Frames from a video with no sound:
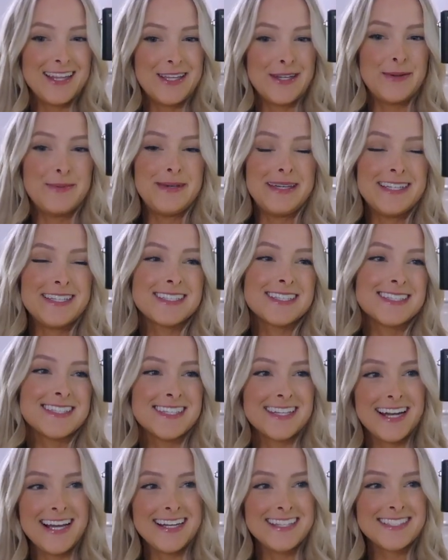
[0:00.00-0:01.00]
a little bit
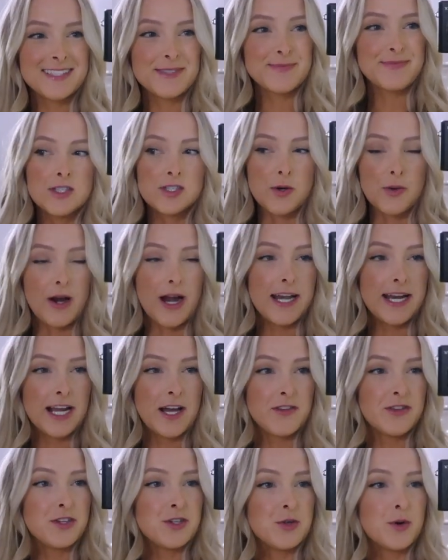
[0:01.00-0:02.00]
tonight. So we're heading
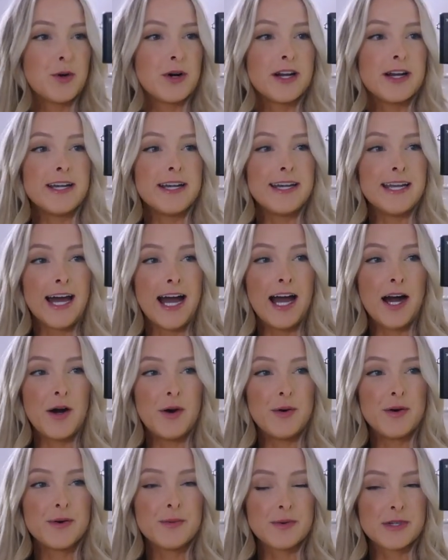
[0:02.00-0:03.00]
out the door
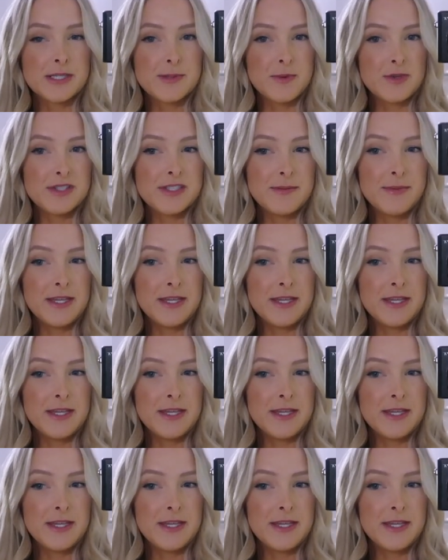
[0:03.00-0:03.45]
now. We're supposed to